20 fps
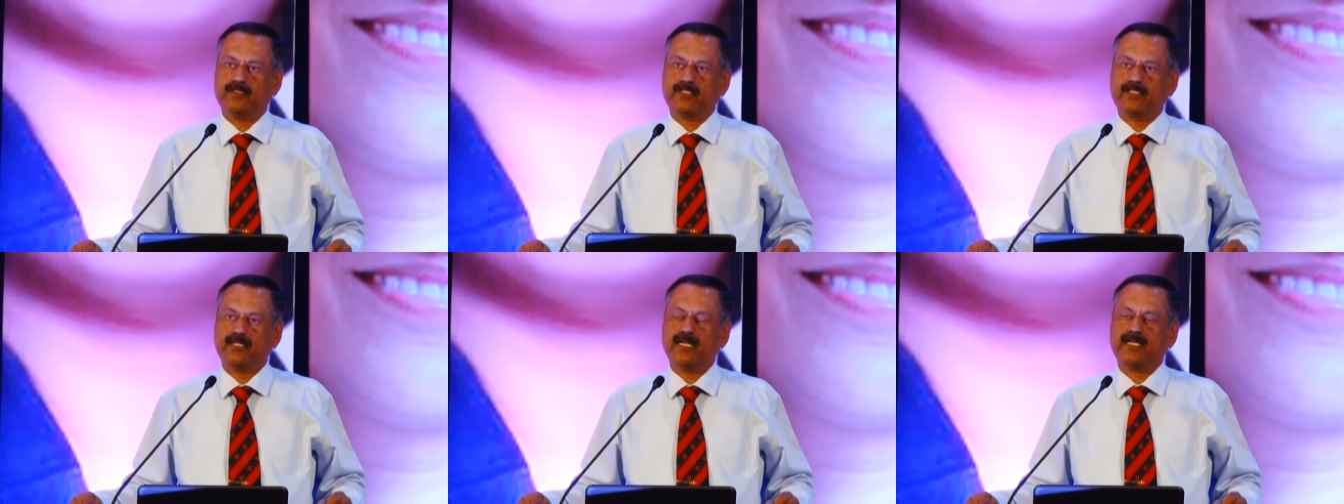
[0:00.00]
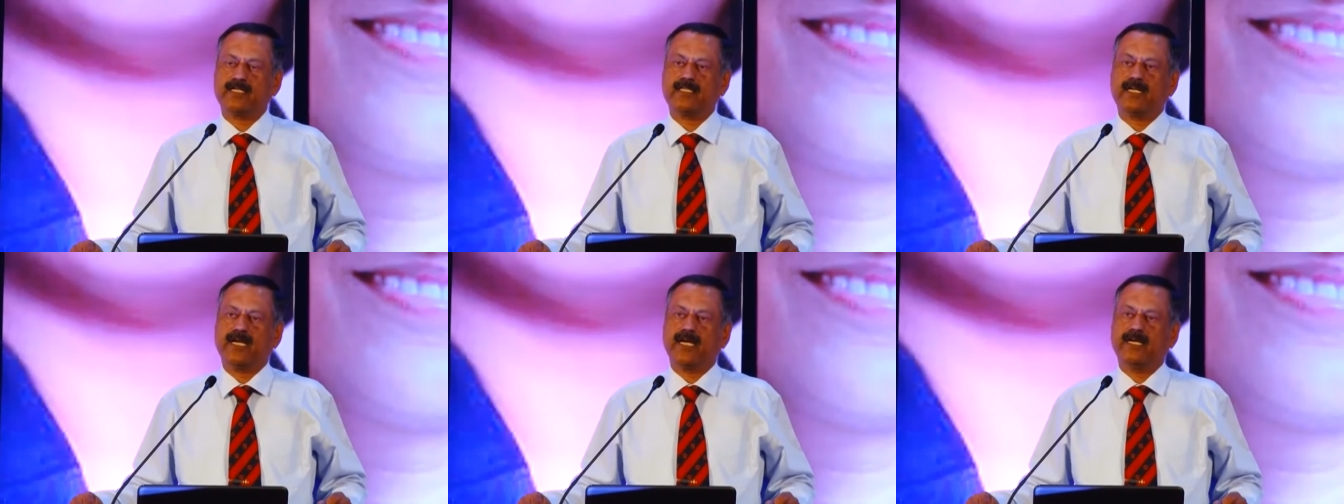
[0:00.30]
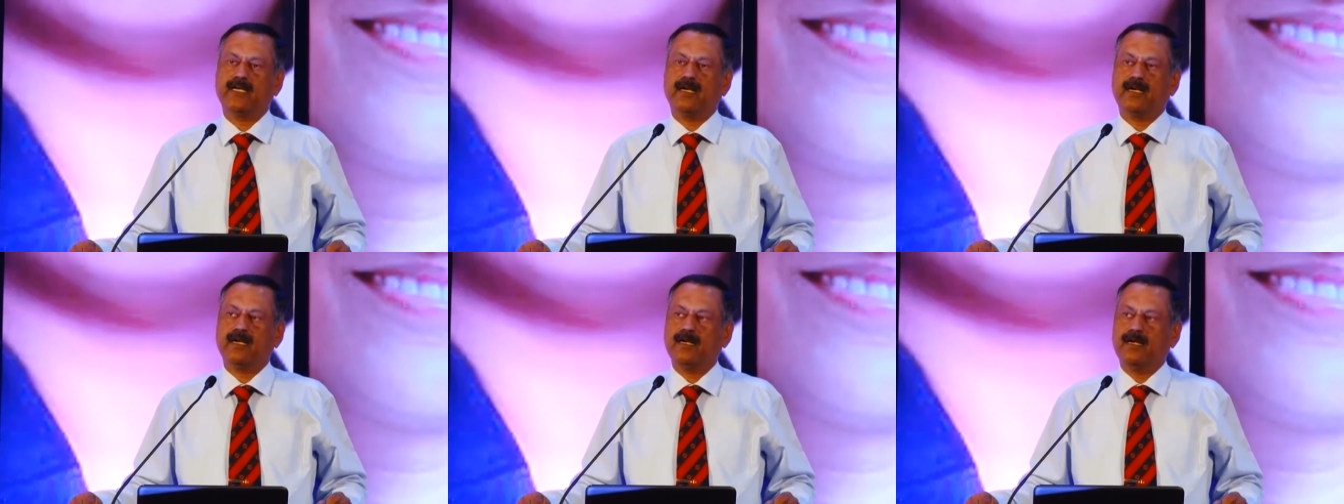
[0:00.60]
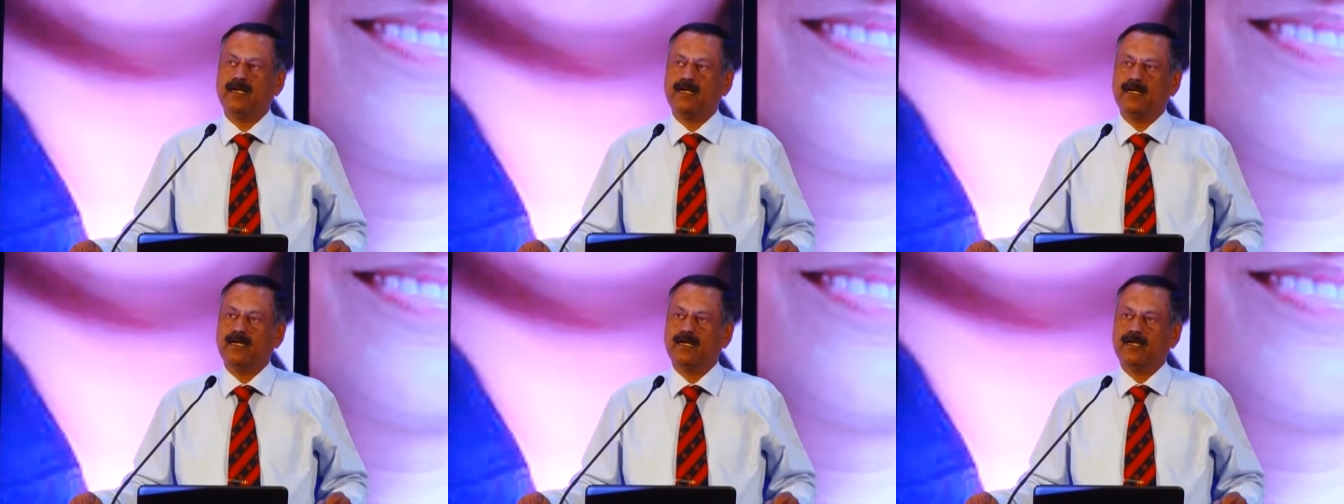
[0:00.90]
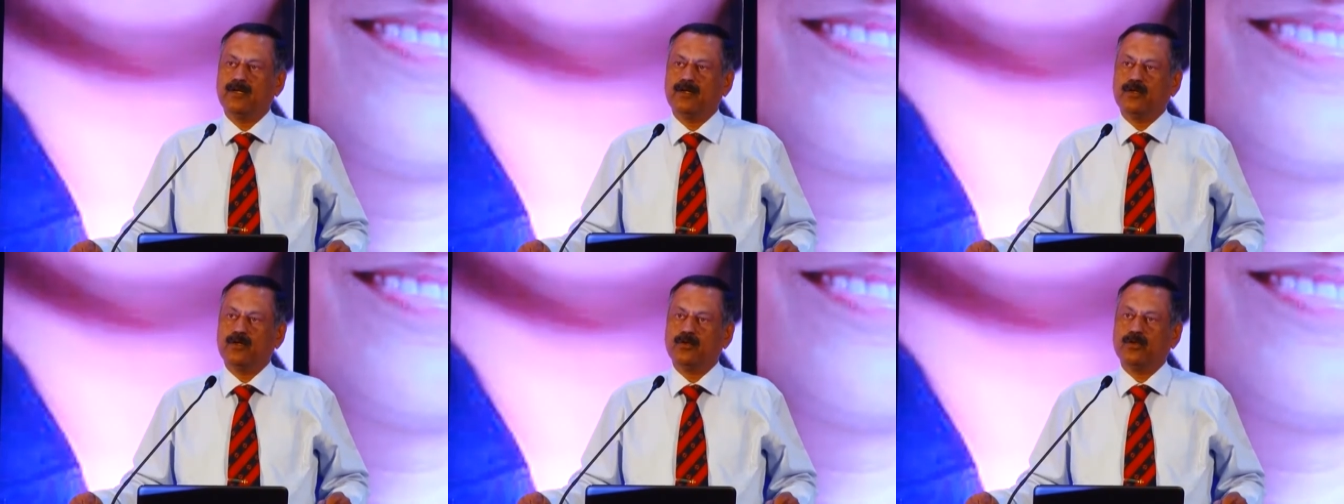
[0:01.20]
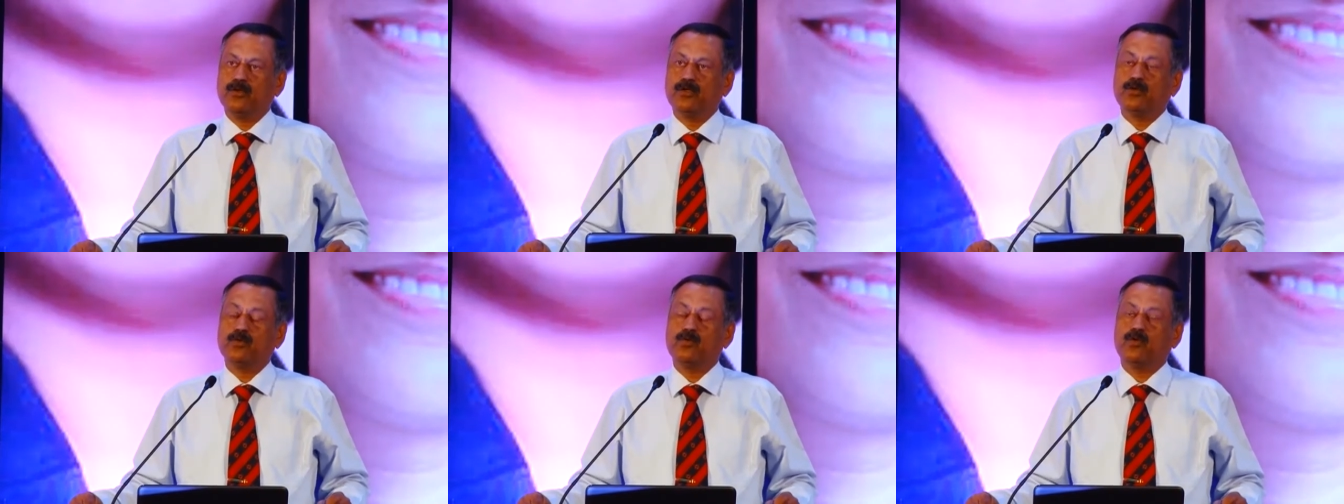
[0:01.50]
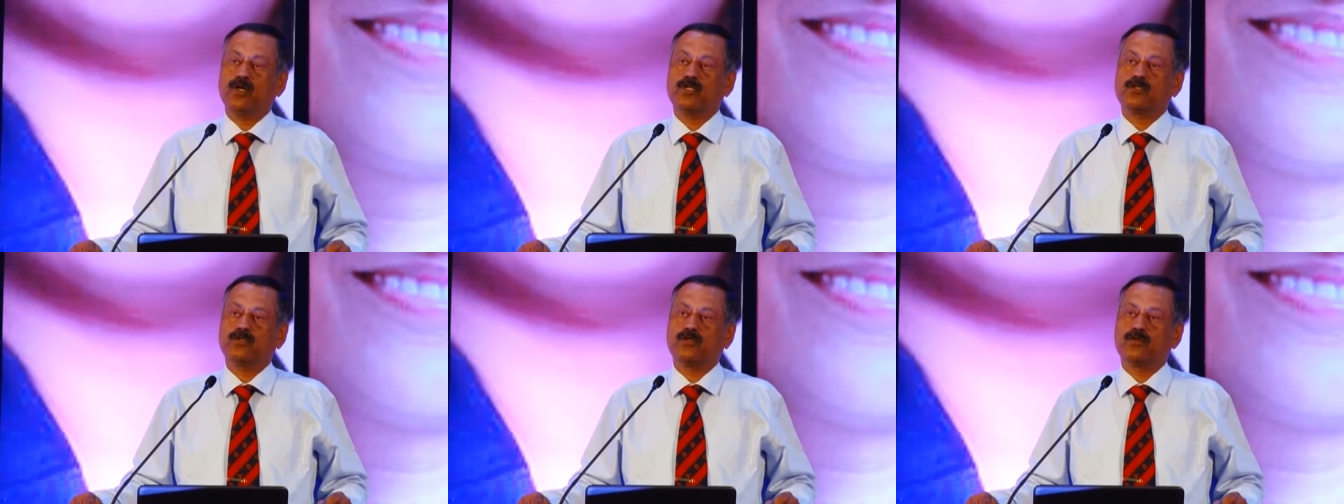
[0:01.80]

Select an idol who you want